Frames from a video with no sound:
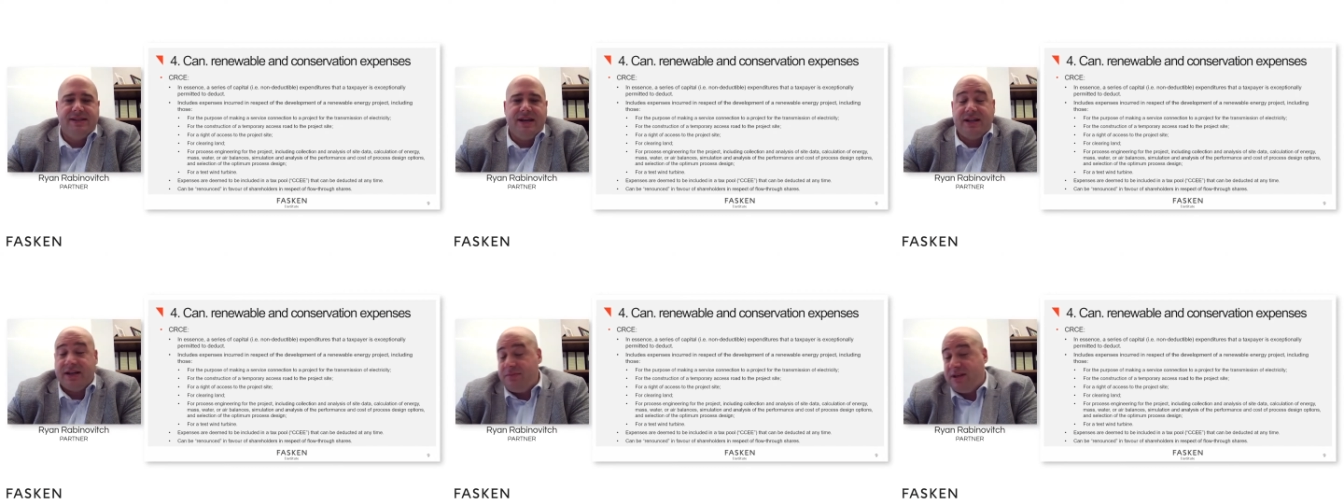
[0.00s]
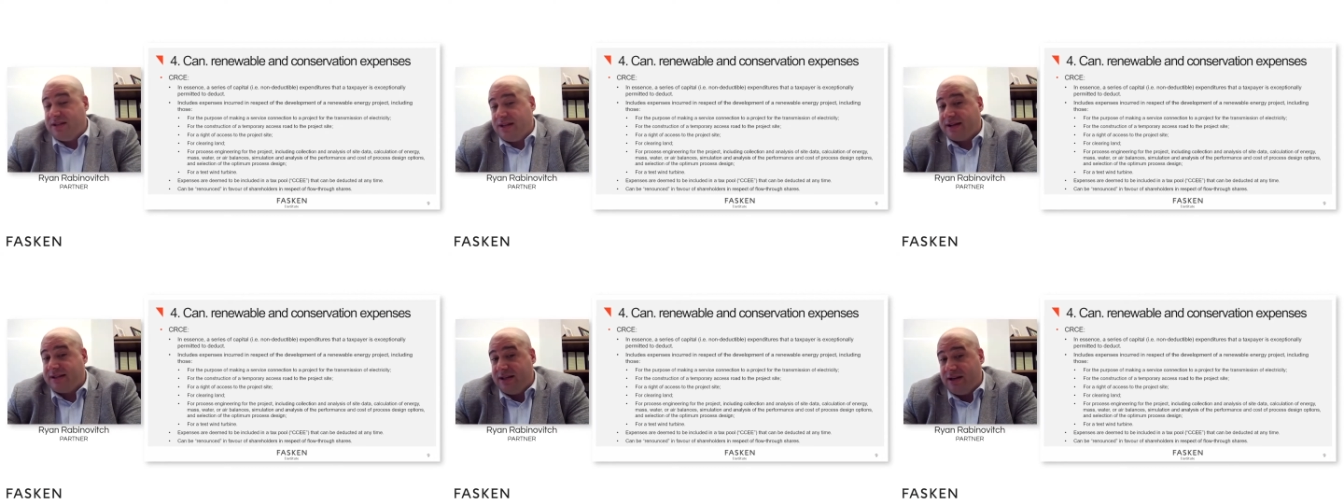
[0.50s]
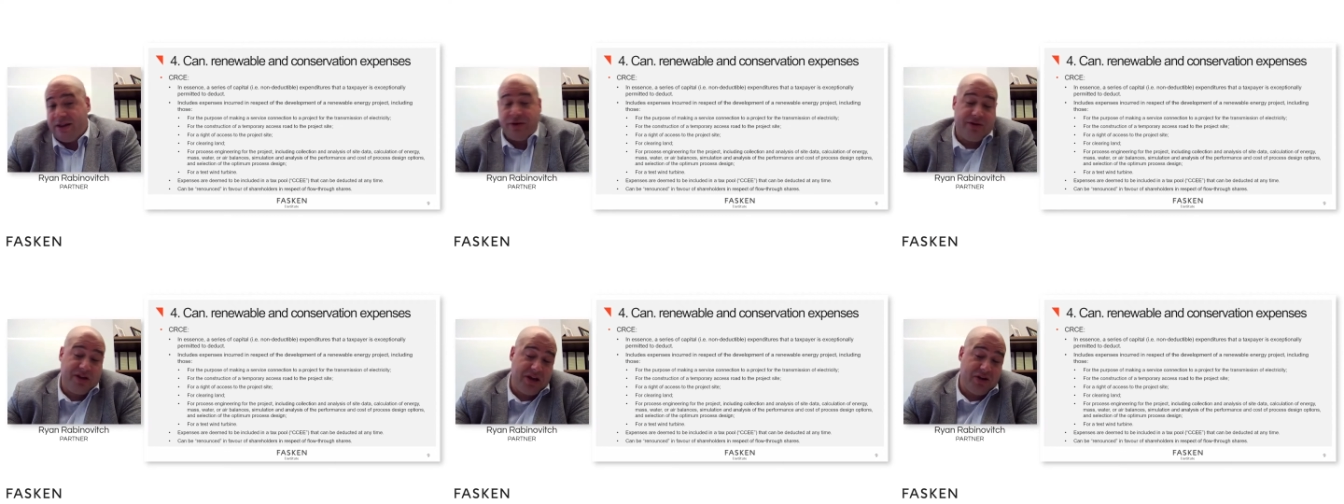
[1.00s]
And it can be deducted either
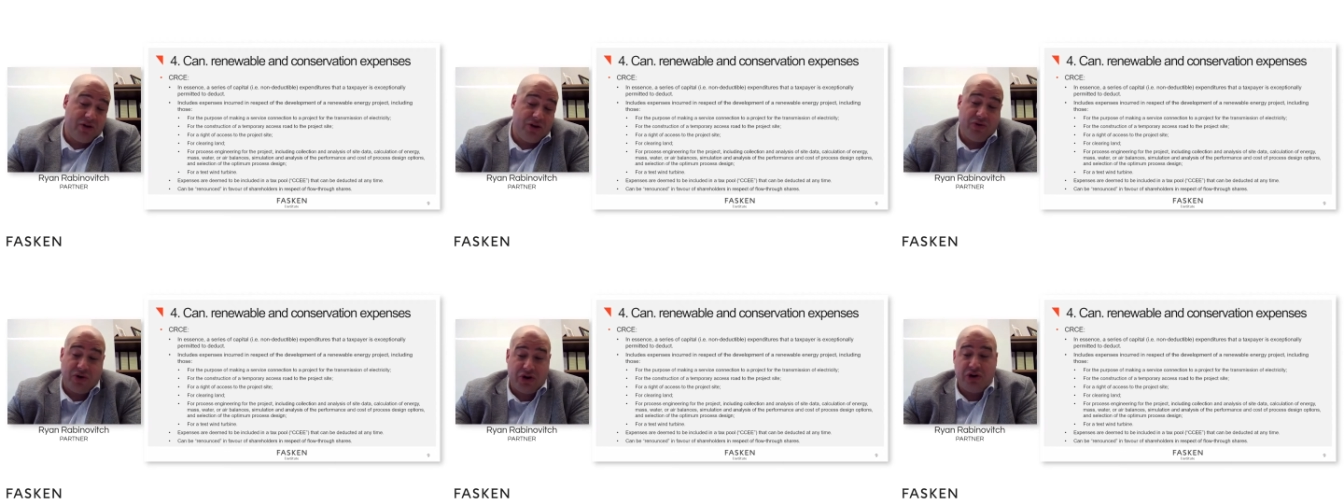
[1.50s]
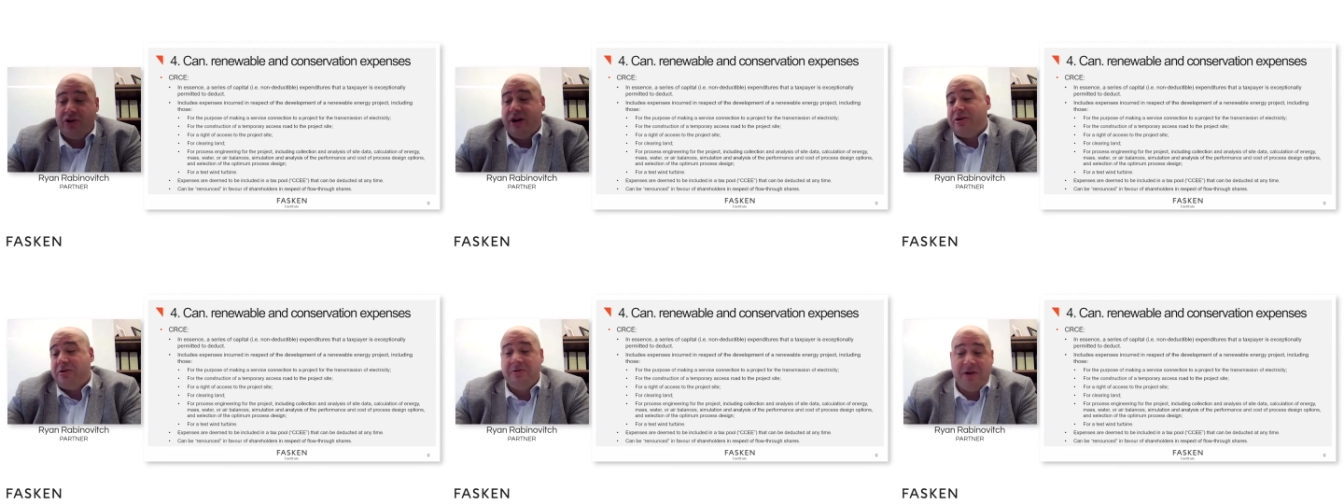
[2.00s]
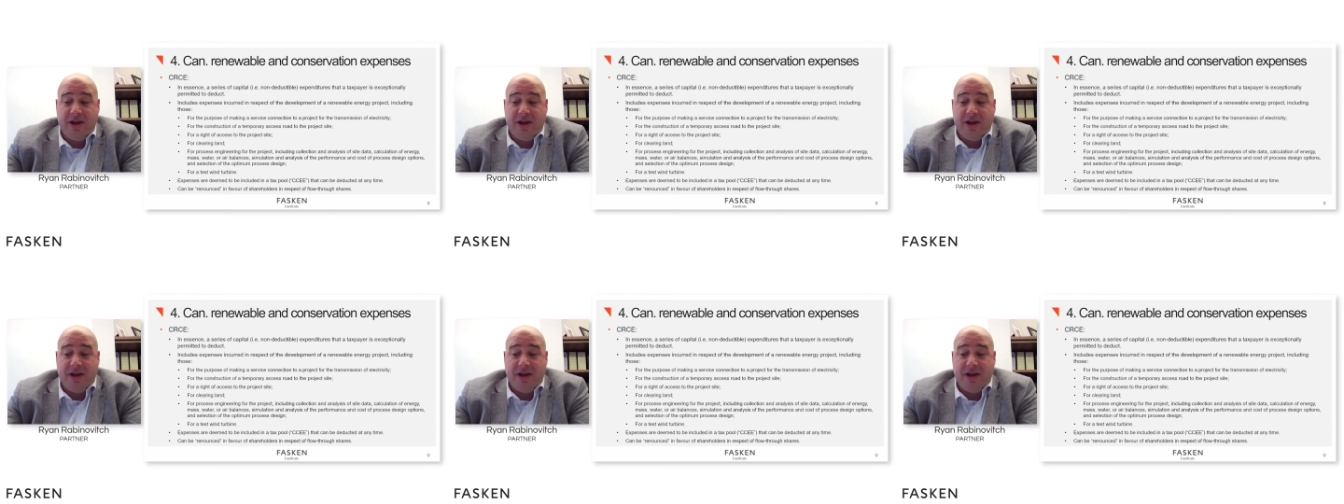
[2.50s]
the year you incur it or